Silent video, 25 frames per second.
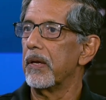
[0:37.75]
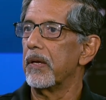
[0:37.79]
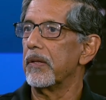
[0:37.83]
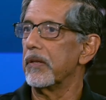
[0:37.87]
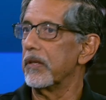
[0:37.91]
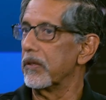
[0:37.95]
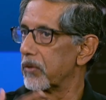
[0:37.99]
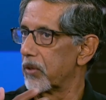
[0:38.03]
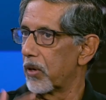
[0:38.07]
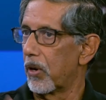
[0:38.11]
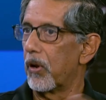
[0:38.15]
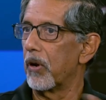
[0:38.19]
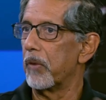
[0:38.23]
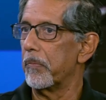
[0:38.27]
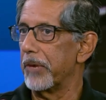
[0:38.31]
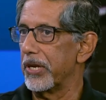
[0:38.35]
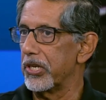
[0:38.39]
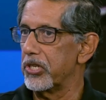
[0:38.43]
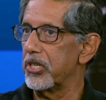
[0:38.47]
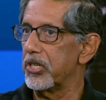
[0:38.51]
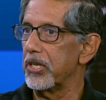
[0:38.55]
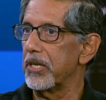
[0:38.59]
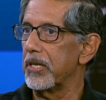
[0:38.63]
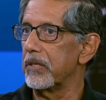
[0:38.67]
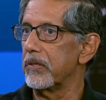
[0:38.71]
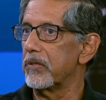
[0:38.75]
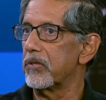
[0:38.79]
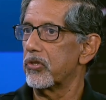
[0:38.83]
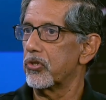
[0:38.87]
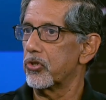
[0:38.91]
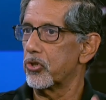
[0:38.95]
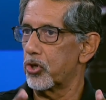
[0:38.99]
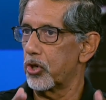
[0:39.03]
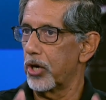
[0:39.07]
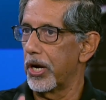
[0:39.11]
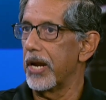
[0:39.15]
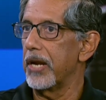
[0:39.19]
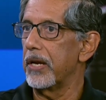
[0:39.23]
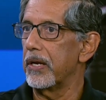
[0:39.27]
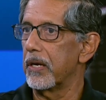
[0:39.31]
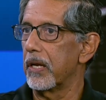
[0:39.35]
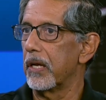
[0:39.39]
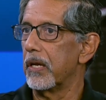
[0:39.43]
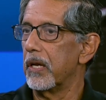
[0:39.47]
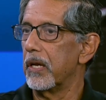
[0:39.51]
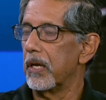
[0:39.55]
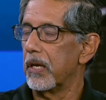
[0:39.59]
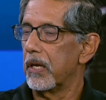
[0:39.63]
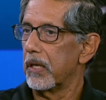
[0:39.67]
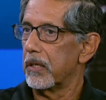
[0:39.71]
These are all machines trained,
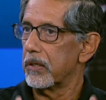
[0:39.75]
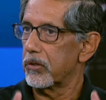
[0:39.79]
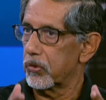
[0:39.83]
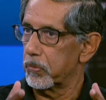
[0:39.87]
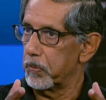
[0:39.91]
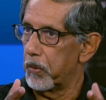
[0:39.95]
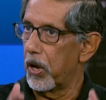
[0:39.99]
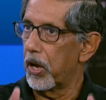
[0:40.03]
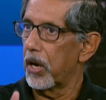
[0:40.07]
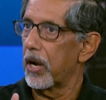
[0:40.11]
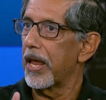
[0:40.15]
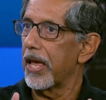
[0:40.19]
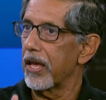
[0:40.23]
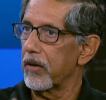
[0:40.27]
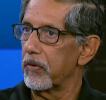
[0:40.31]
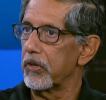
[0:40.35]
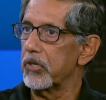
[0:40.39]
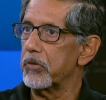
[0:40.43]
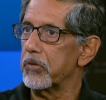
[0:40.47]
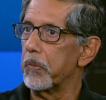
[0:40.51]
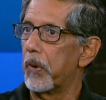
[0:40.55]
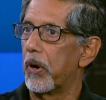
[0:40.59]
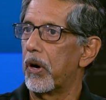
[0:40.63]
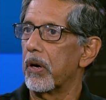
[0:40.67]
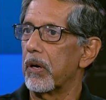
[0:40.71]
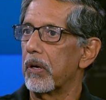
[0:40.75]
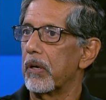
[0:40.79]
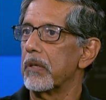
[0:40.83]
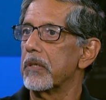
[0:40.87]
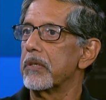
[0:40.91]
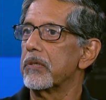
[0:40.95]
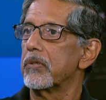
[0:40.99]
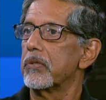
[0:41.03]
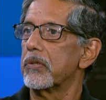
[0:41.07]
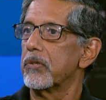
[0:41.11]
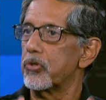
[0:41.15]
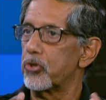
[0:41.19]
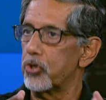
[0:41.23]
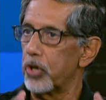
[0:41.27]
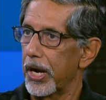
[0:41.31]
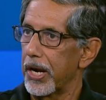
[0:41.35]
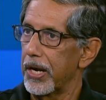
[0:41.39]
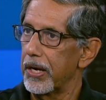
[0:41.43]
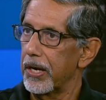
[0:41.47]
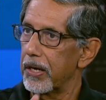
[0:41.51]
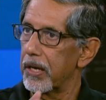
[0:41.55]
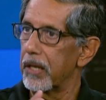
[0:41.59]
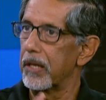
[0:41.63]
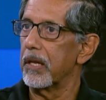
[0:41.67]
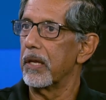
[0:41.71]
small language models
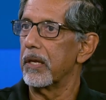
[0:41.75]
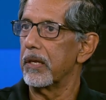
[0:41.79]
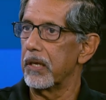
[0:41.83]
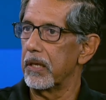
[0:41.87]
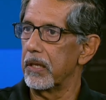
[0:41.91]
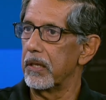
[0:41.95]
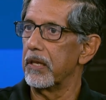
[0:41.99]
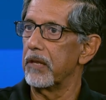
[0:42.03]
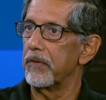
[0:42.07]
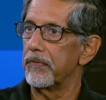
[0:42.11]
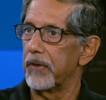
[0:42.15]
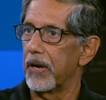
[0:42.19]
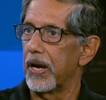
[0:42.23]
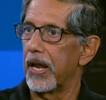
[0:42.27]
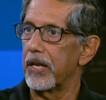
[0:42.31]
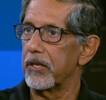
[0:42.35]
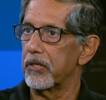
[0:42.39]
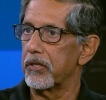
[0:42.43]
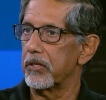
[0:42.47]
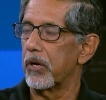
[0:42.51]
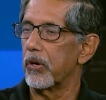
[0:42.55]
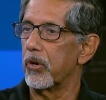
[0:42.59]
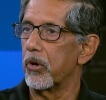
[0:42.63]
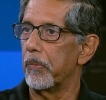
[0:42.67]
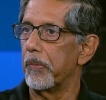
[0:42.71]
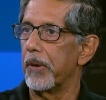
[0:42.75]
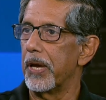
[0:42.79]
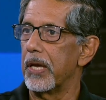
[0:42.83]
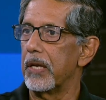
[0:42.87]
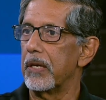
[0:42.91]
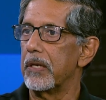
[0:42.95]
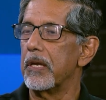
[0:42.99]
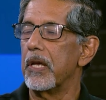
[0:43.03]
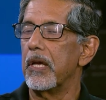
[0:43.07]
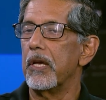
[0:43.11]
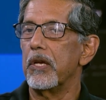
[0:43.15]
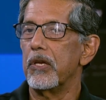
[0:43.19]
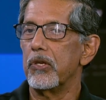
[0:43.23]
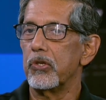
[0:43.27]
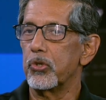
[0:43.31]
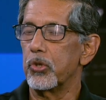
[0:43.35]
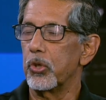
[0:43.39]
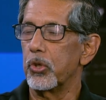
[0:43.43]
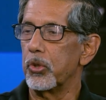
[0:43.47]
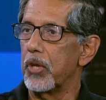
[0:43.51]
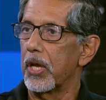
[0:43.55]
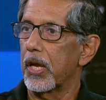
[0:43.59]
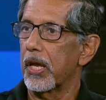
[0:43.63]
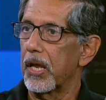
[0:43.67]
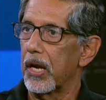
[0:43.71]
trained in the financial domain, so
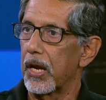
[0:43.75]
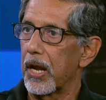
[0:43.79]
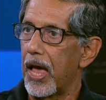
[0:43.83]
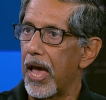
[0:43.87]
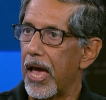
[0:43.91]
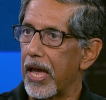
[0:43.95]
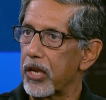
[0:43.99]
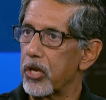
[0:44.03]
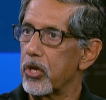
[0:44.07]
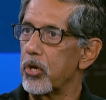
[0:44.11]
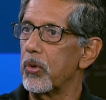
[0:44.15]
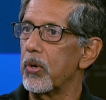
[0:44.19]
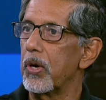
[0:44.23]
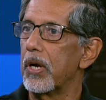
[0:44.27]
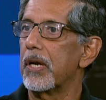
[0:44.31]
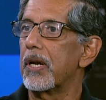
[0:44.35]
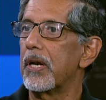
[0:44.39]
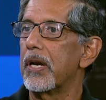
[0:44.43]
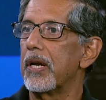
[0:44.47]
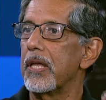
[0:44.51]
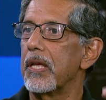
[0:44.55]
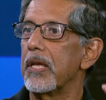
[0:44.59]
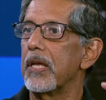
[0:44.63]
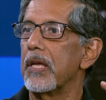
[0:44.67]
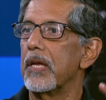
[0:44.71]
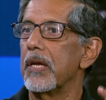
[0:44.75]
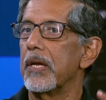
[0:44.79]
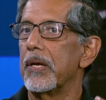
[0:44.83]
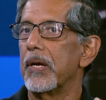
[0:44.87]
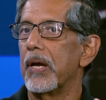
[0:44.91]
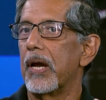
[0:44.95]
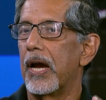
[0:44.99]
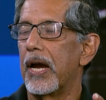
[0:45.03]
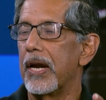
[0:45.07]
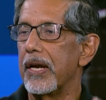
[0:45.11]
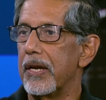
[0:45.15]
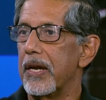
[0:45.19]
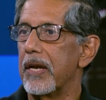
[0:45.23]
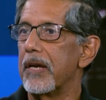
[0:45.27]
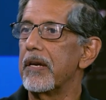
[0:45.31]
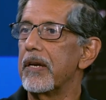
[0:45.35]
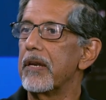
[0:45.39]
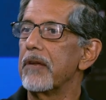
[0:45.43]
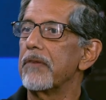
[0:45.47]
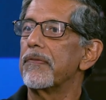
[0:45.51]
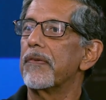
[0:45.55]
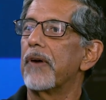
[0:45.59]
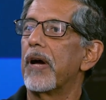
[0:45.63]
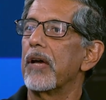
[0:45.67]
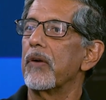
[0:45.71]
they can accurately
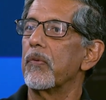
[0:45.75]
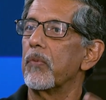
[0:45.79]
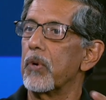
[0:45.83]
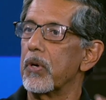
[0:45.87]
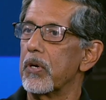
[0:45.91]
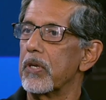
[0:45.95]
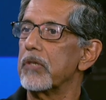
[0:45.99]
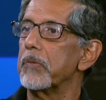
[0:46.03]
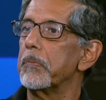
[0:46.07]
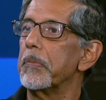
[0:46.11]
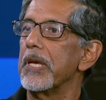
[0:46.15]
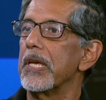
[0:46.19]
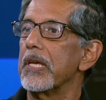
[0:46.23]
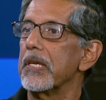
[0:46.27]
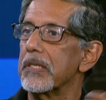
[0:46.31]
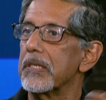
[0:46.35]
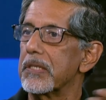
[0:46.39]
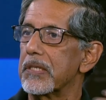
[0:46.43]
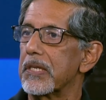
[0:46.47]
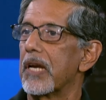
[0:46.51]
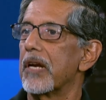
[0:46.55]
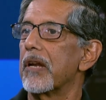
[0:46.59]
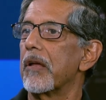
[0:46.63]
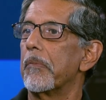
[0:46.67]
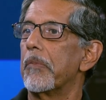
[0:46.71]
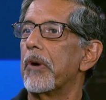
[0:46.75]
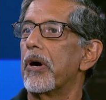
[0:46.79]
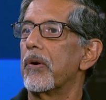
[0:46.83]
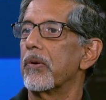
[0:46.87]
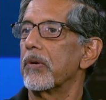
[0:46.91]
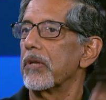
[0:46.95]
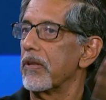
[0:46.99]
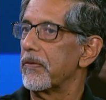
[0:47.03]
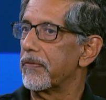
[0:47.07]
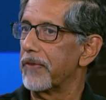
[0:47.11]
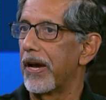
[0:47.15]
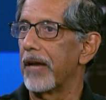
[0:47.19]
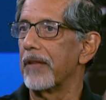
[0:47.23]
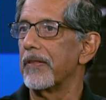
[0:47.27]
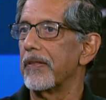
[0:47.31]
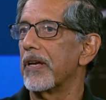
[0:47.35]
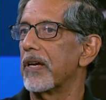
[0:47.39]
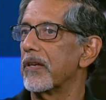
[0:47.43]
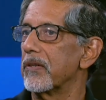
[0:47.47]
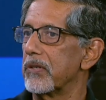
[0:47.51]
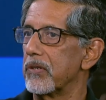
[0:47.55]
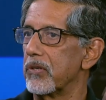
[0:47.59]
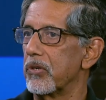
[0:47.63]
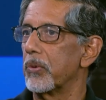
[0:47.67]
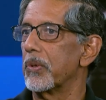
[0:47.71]
identify what is being said about the
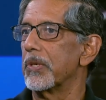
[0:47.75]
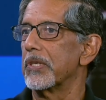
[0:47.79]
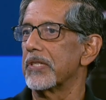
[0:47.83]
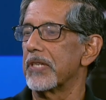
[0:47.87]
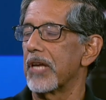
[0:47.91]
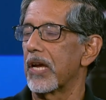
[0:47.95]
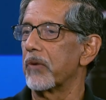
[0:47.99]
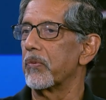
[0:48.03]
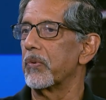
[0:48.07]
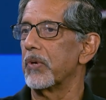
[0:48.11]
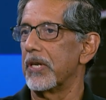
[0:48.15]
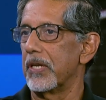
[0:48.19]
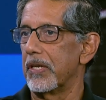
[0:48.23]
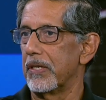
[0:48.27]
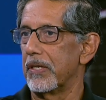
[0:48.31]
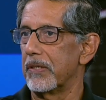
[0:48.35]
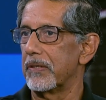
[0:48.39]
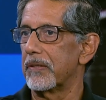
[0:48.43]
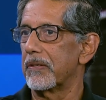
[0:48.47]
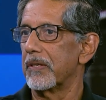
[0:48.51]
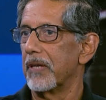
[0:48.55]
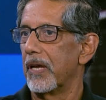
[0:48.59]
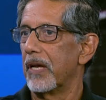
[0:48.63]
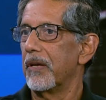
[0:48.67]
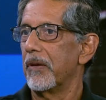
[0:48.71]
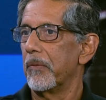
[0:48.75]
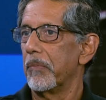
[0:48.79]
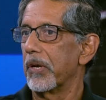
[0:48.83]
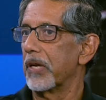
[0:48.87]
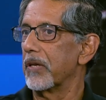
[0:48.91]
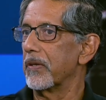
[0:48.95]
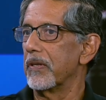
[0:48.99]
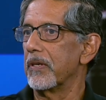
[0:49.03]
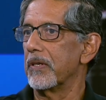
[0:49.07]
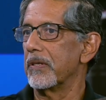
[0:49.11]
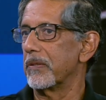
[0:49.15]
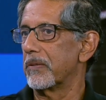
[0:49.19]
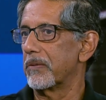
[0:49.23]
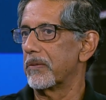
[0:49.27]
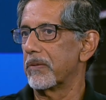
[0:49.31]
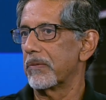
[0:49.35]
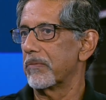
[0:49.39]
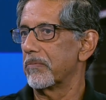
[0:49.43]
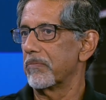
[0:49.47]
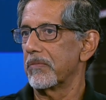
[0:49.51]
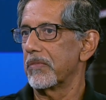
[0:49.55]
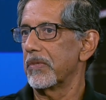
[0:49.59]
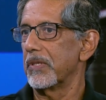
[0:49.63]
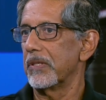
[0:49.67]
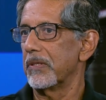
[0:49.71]
5,000 US equities, because there's
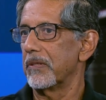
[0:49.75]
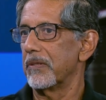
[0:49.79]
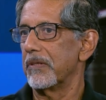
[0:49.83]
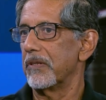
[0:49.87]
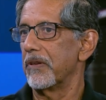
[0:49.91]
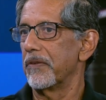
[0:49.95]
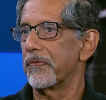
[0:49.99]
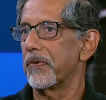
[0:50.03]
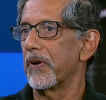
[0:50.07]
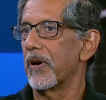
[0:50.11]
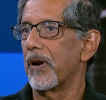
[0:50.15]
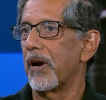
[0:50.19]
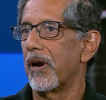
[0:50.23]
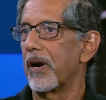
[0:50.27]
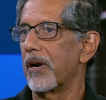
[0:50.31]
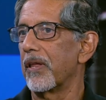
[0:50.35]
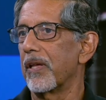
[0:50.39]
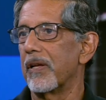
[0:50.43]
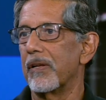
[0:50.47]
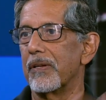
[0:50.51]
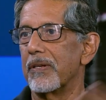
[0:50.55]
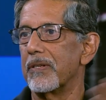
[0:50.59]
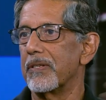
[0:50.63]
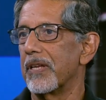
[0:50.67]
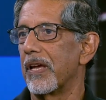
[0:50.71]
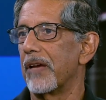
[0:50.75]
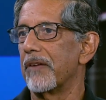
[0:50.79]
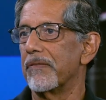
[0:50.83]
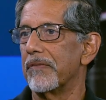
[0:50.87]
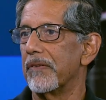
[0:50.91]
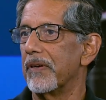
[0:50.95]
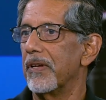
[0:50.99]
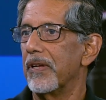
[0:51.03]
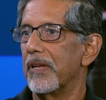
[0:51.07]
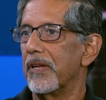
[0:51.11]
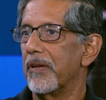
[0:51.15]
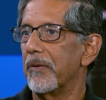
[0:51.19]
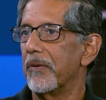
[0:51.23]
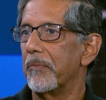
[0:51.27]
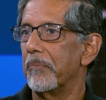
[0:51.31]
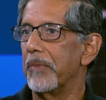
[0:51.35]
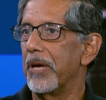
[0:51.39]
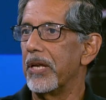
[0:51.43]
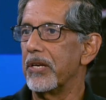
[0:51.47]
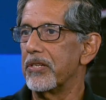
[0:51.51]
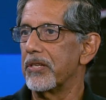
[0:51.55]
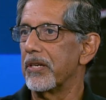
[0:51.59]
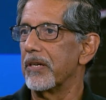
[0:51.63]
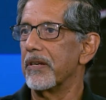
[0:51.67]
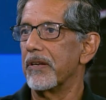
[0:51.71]
different articles have
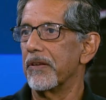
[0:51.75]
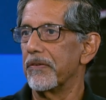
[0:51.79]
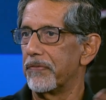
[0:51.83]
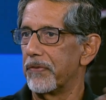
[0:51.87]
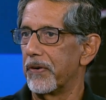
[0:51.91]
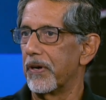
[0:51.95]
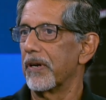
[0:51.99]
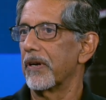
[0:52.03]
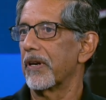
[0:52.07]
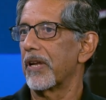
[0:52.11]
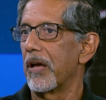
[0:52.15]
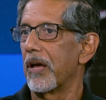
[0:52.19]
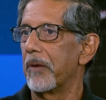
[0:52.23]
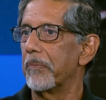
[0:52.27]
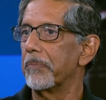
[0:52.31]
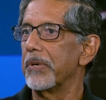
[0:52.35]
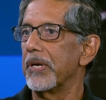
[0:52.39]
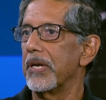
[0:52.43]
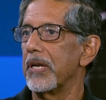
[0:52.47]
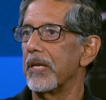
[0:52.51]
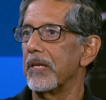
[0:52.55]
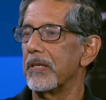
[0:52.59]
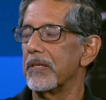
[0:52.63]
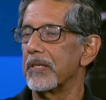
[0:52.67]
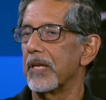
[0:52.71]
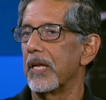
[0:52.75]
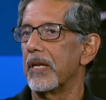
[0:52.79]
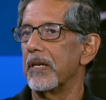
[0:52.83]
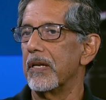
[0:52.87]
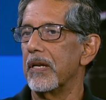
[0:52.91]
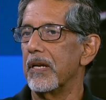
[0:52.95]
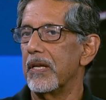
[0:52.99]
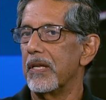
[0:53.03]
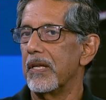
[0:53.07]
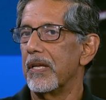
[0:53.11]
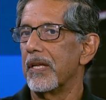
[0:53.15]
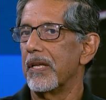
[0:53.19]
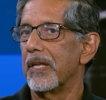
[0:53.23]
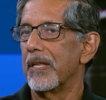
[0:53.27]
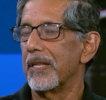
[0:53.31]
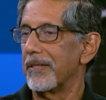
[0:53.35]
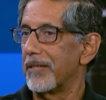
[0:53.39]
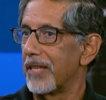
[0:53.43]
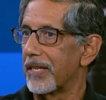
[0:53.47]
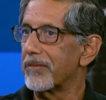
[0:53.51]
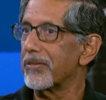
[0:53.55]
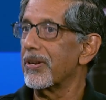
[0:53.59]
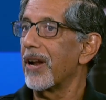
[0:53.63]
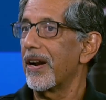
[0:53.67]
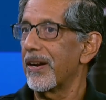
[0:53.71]
mentioned different companies, and
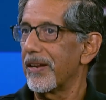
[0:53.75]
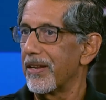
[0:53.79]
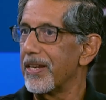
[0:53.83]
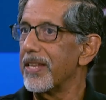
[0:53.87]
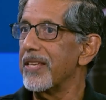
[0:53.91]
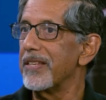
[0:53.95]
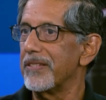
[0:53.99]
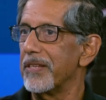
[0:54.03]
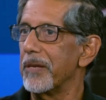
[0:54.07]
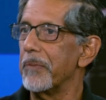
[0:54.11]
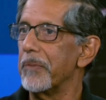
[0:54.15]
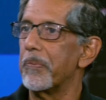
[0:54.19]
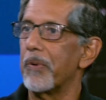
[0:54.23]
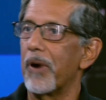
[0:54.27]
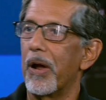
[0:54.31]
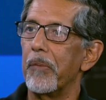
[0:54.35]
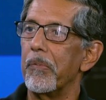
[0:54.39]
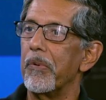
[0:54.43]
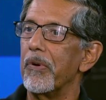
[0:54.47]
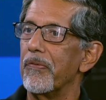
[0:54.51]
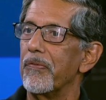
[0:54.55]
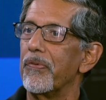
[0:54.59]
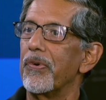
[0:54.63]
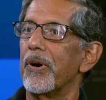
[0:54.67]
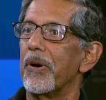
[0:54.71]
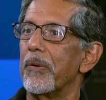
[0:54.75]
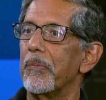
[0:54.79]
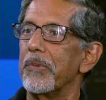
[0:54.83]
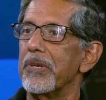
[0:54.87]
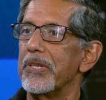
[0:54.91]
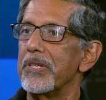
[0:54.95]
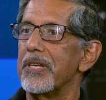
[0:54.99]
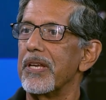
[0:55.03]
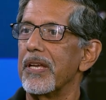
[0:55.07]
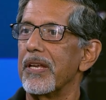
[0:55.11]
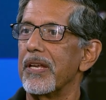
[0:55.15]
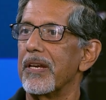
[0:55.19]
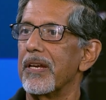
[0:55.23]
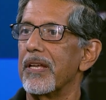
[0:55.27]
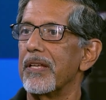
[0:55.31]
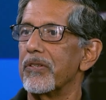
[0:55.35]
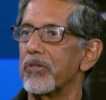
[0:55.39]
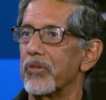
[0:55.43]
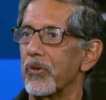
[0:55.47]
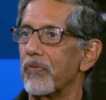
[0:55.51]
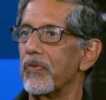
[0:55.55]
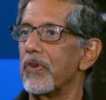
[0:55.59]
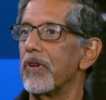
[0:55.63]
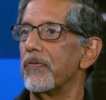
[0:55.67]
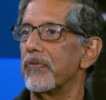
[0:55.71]
that's not an easy problem for a machine. And
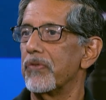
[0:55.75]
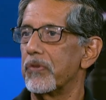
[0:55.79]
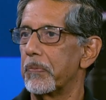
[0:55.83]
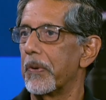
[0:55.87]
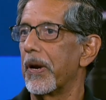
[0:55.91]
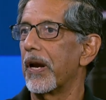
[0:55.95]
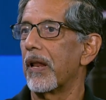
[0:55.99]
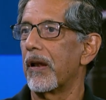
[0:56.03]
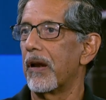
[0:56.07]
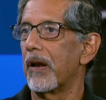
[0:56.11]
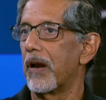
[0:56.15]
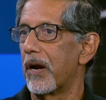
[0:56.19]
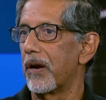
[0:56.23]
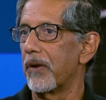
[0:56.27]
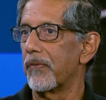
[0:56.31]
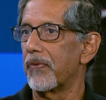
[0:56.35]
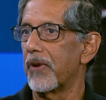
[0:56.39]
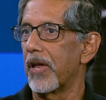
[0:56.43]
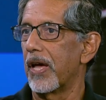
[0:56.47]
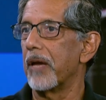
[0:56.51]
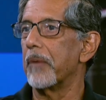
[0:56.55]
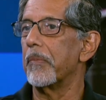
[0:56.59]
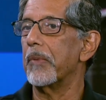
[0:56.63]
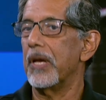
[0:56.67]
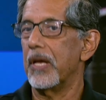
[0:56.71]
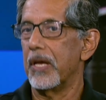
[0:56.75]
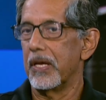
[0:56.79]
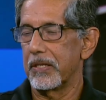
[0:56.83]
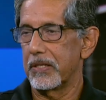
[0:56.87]
so we've spent a lot of time.